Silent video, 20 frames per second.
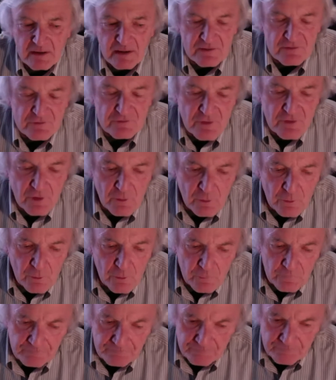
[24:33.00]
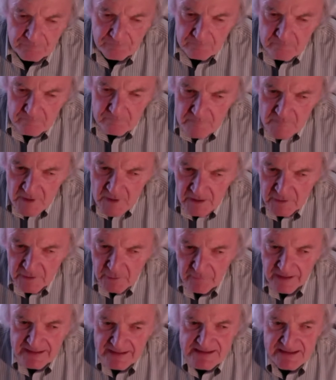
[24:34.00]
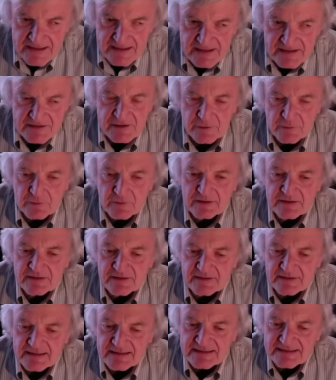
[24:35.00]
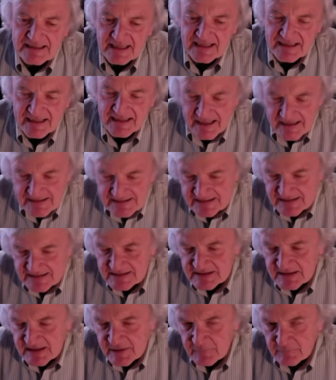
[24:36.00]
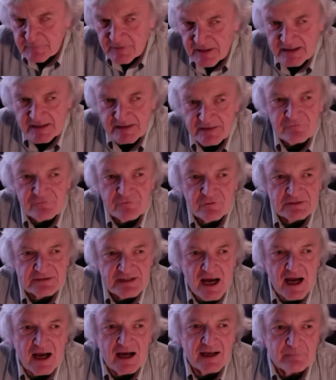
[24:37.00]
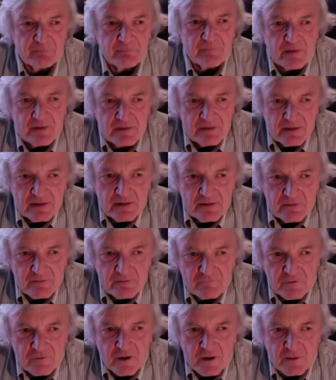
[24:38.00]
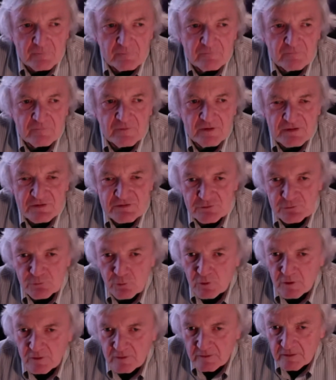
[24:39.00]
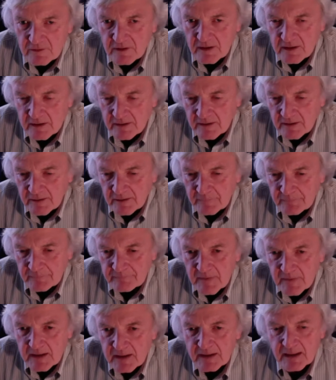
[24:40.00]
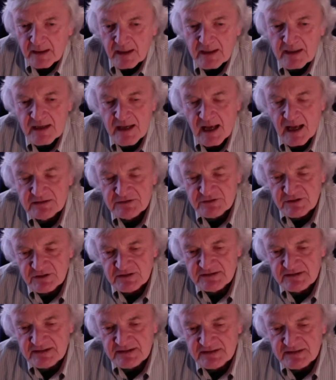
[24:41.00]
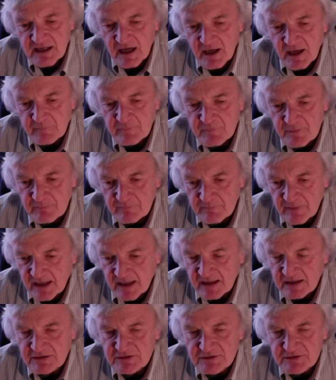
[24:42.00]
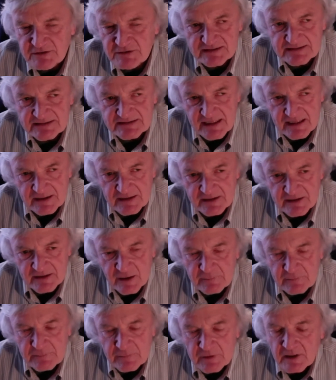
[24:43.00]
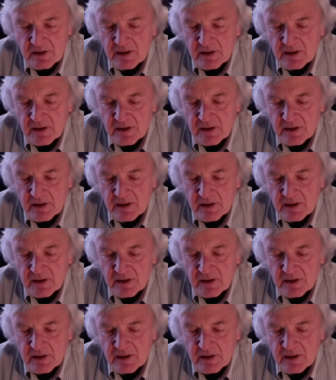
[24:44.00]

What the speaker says: So a grantee is going to, in essence, compete for time from the store, not just the time to manage it and set it up,